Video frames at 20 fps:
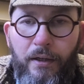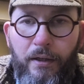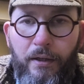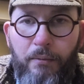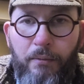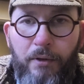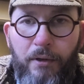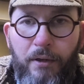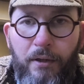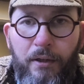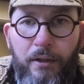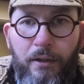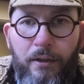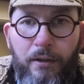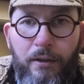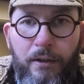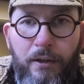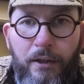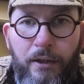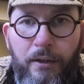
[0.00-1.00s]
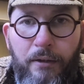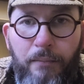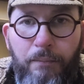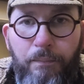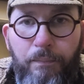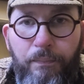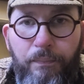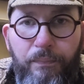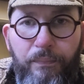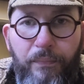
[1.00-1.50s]
with a little
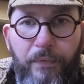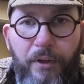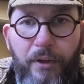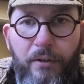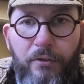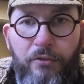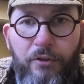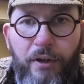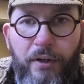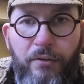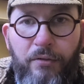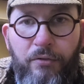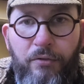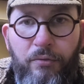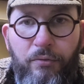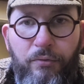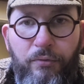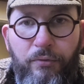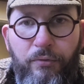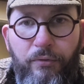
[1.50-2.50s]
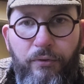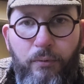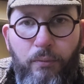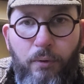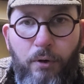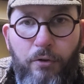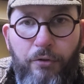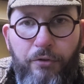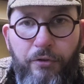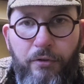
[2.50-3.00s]
change of
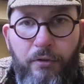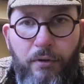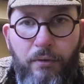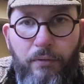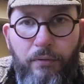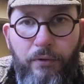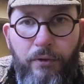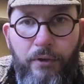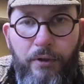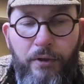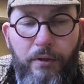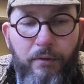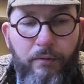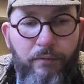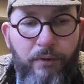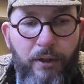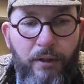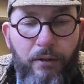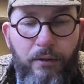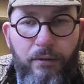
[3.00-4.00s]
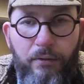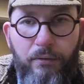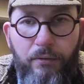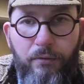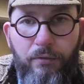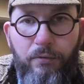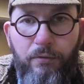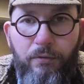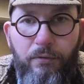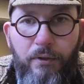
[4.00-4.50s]
washer on the
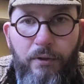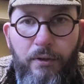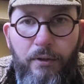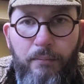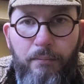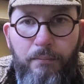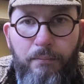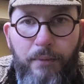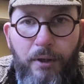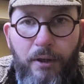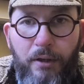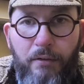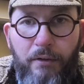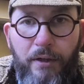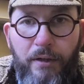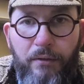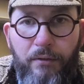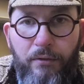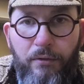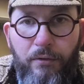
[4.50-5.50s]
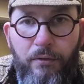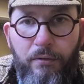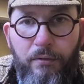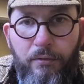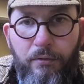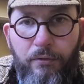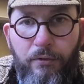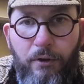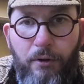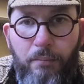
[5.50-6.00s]
Velox bar end
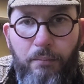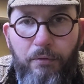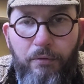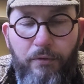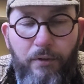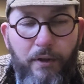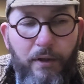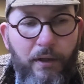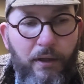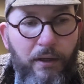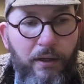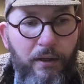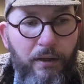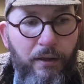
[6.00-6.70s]
stops there,